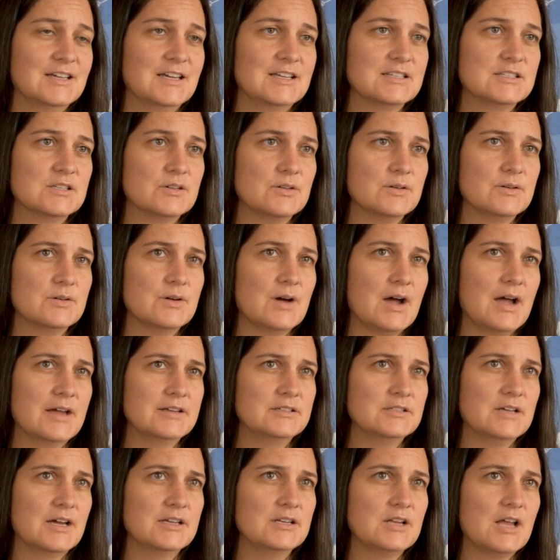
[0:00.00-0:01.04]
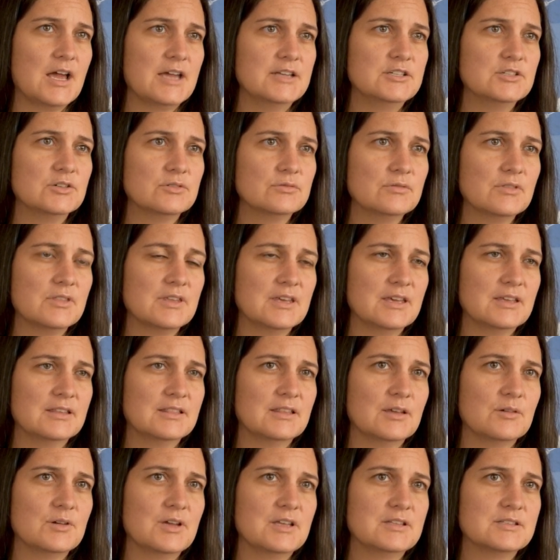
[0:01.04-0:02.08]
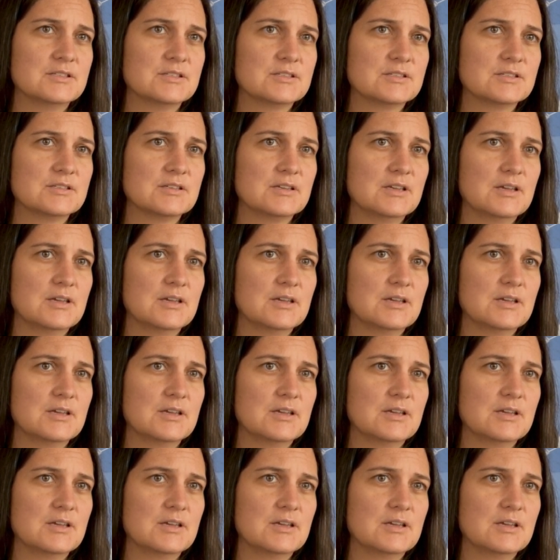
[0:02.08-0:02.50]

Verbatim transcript: And so I, I, I, don't think that it's,